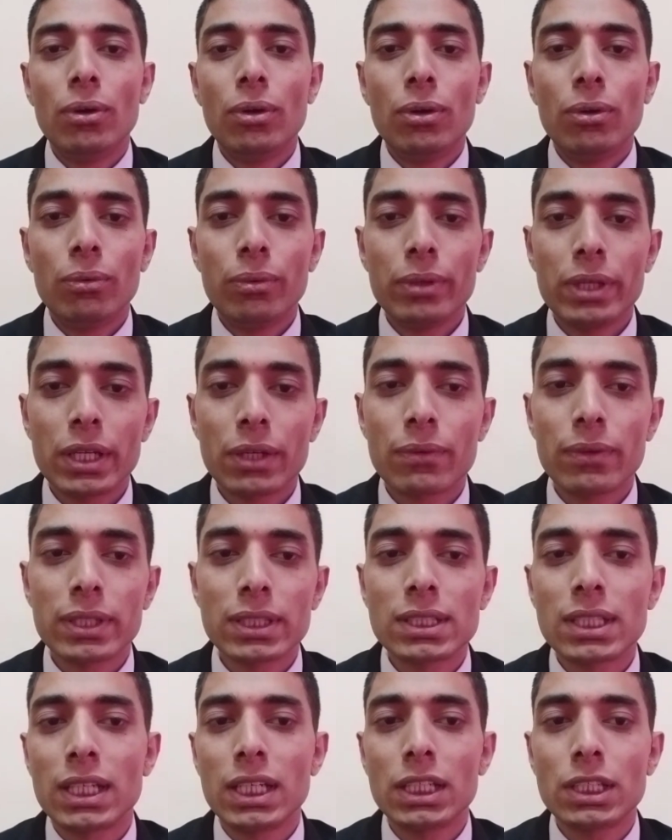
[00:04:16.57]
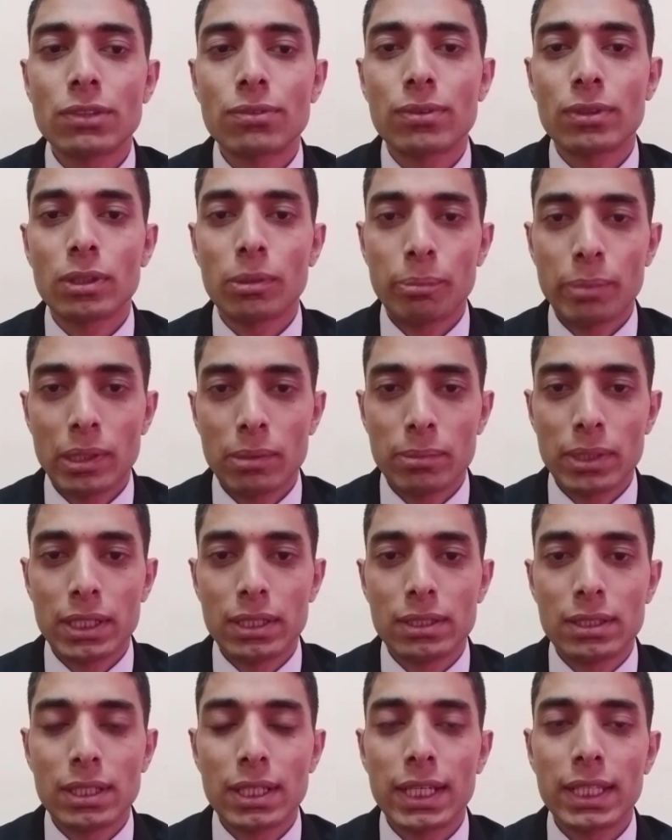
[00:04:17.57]
we request the guest for the
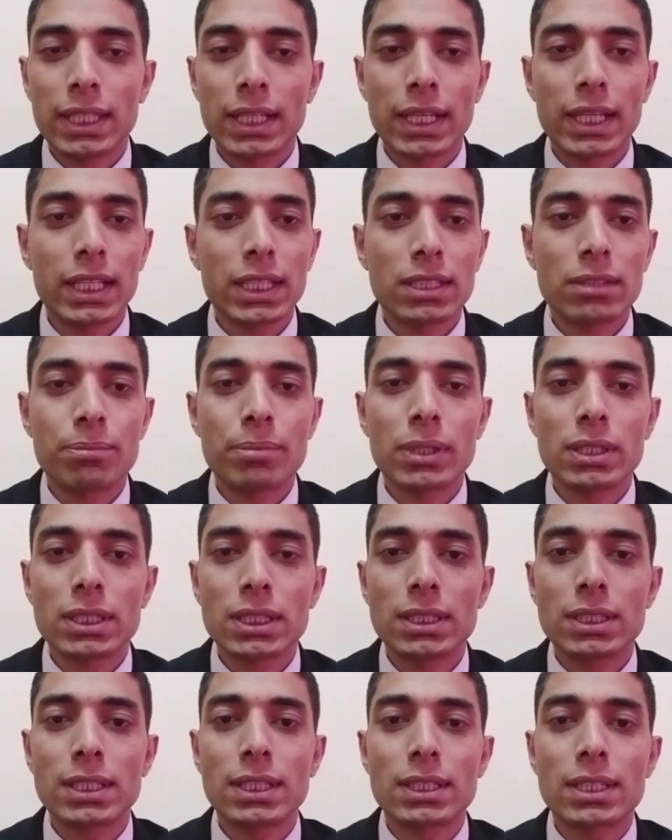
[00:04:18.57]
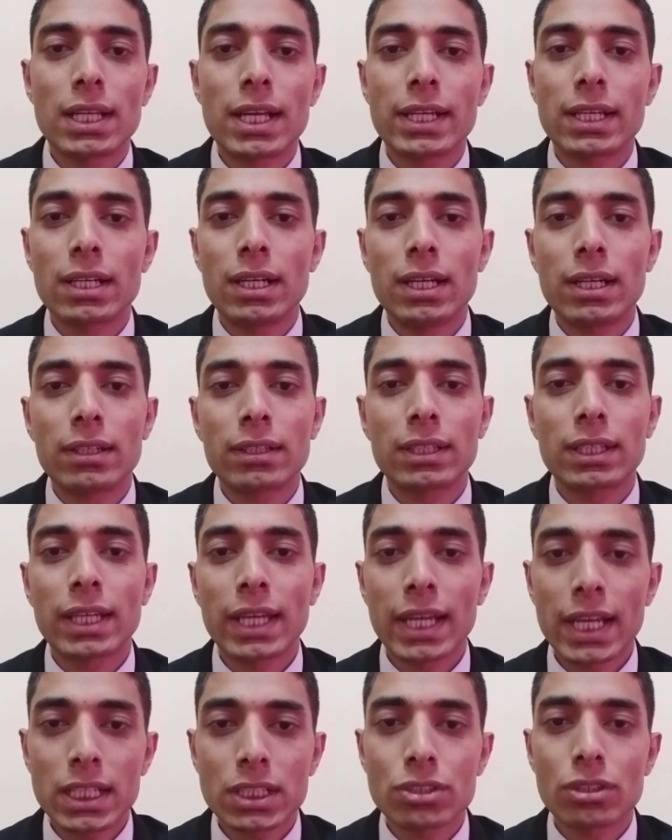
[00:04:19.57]
payment, and the guest presents is like a
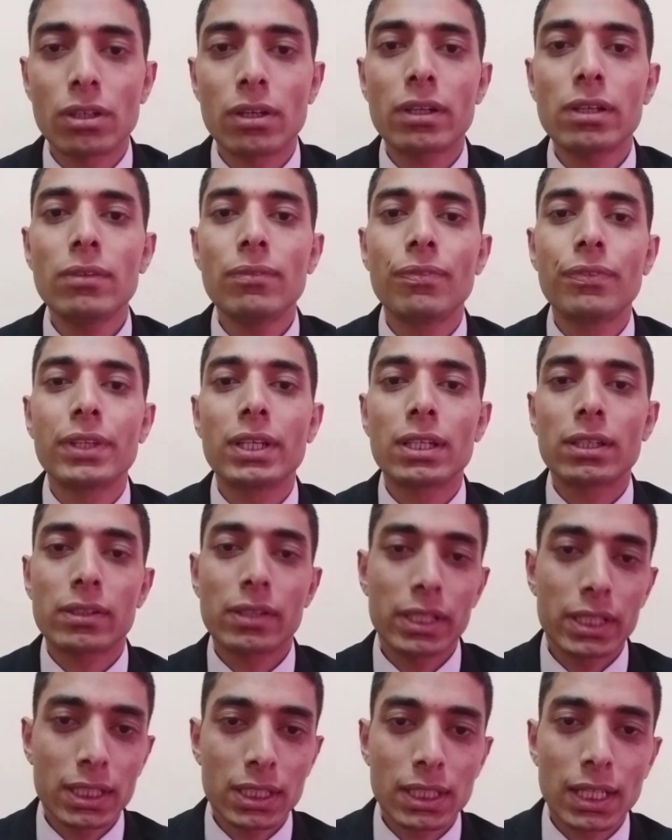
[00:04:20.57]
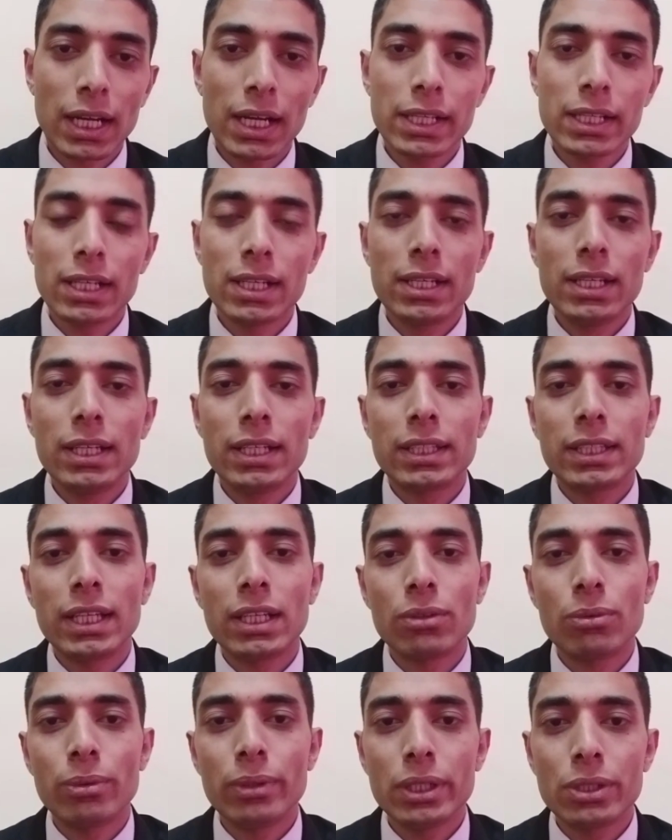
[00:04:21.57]
cash or credit card.
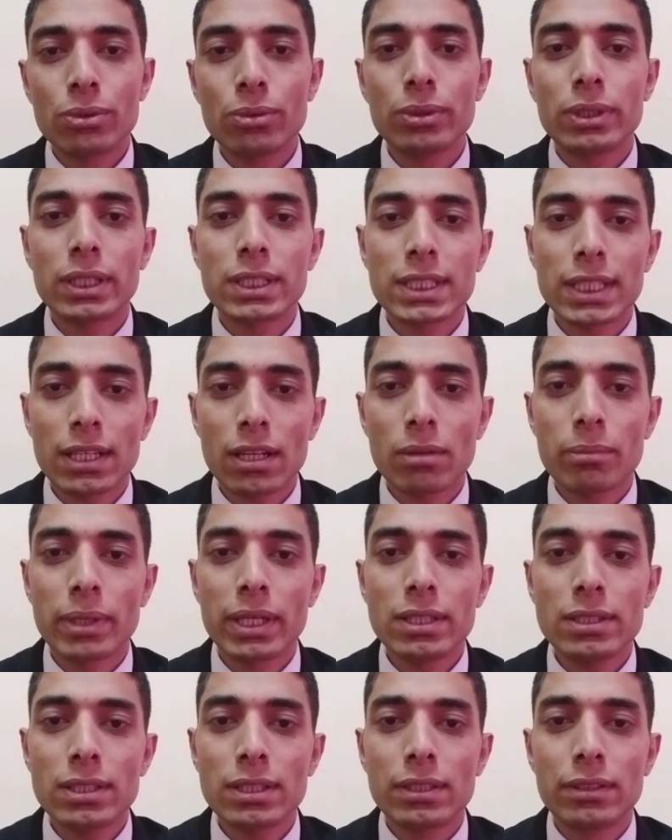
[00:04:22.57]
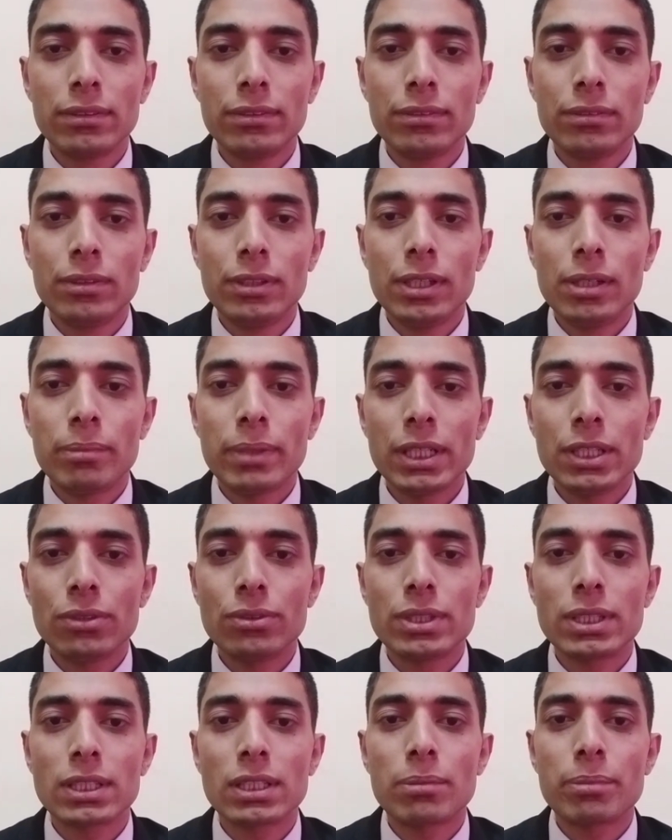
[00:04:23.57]
Then we do the settlement by
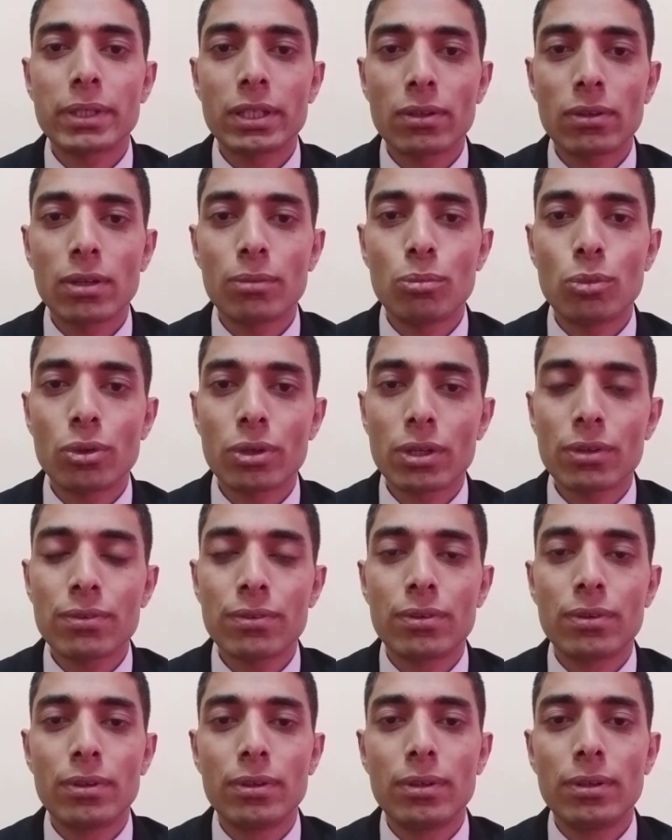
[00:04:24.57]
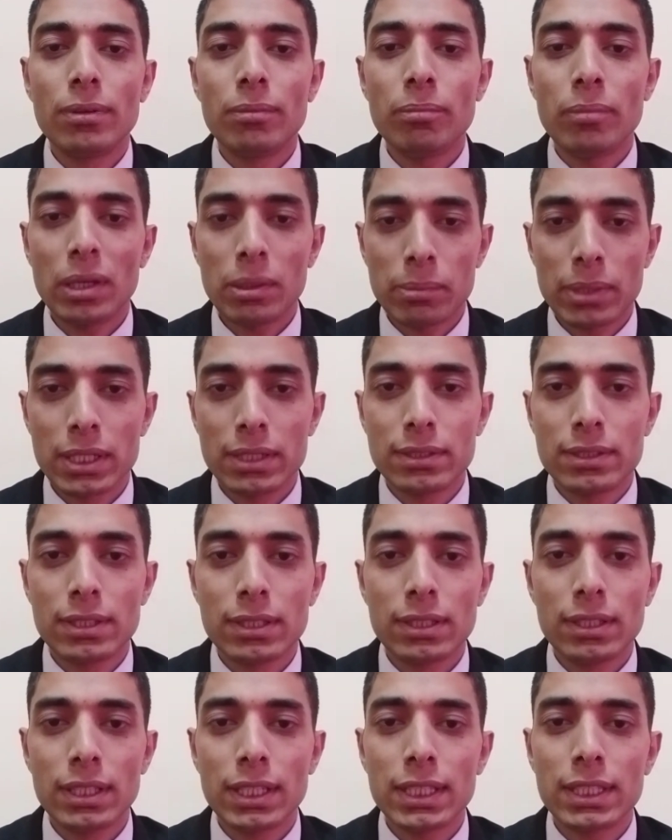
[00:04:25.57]
using the particular mode of payment
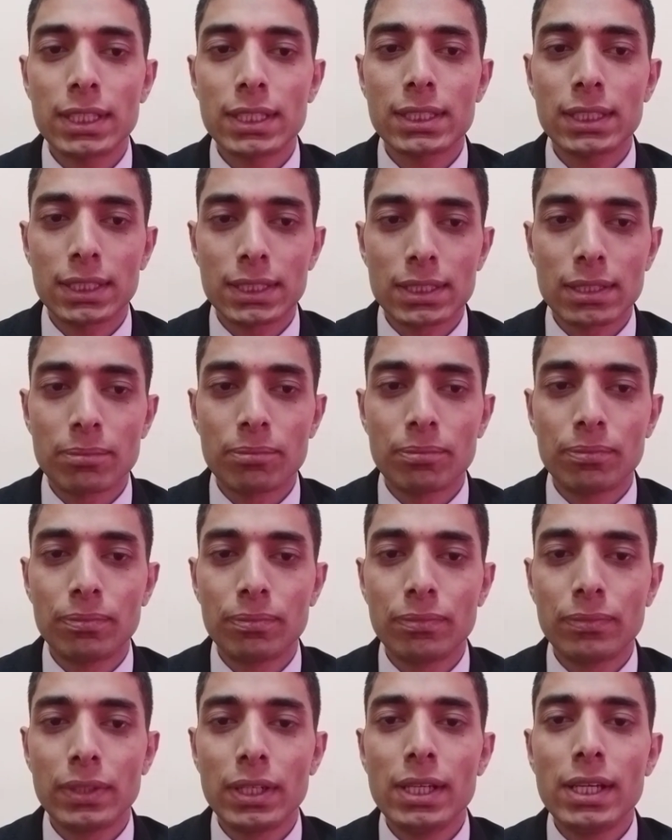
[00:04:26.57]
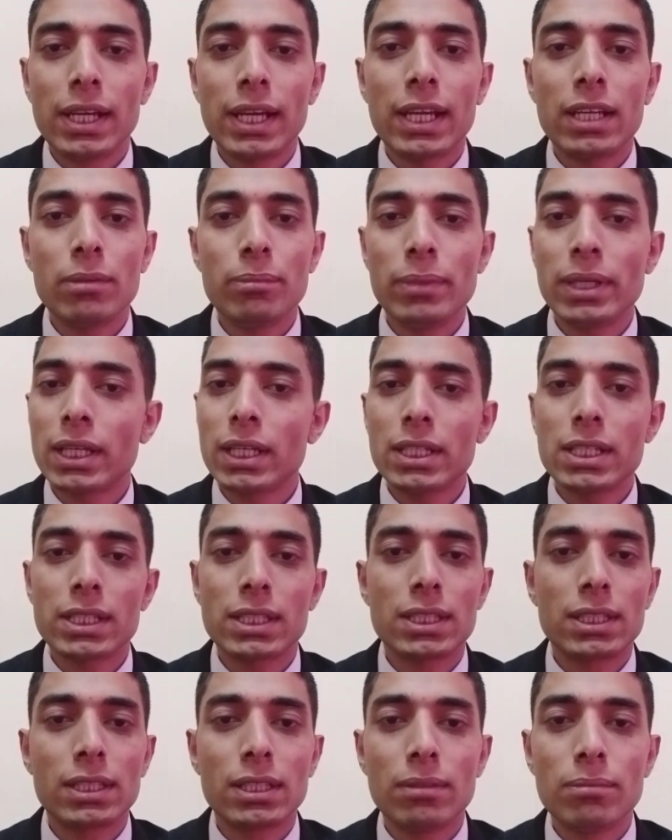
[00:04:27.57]
in the system and make
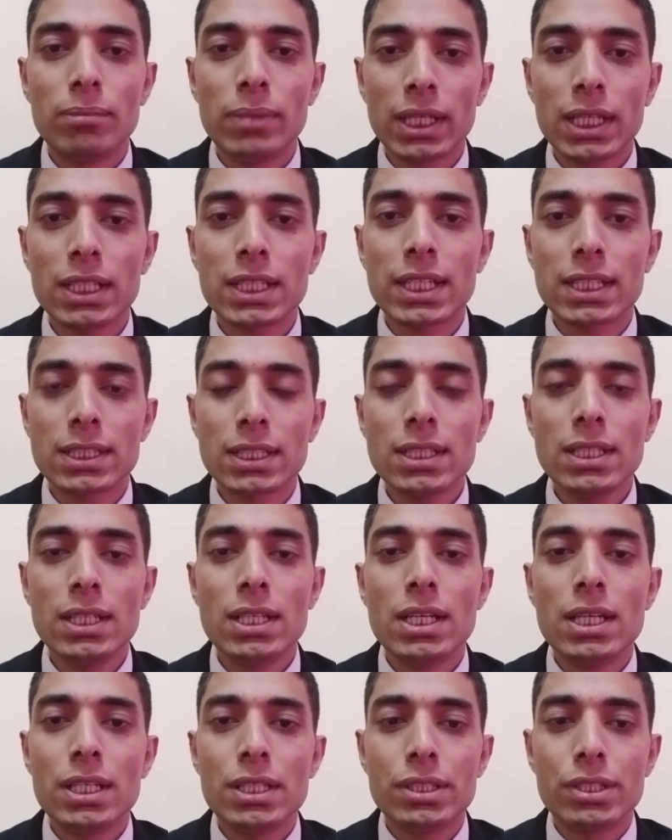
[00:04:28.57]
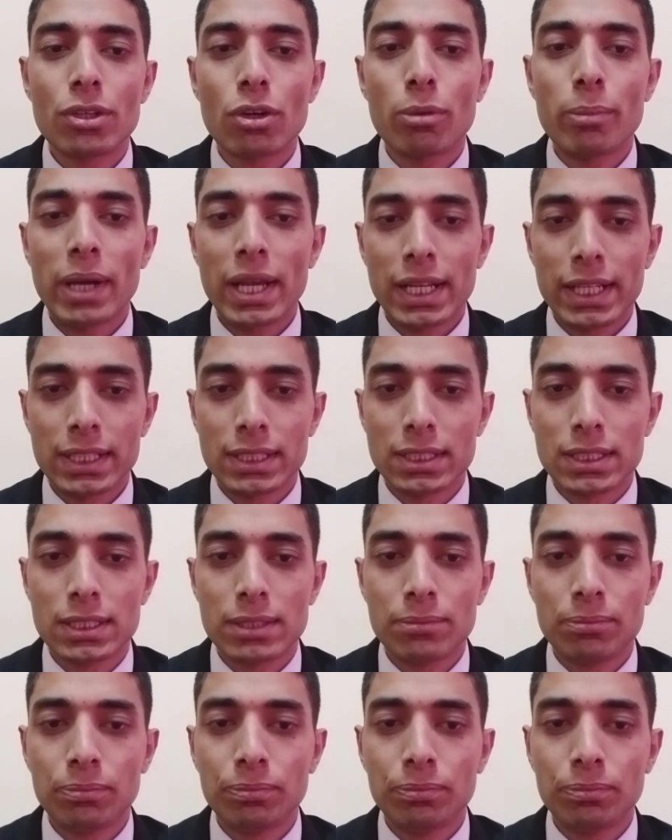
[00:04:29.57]
it as a zero balance.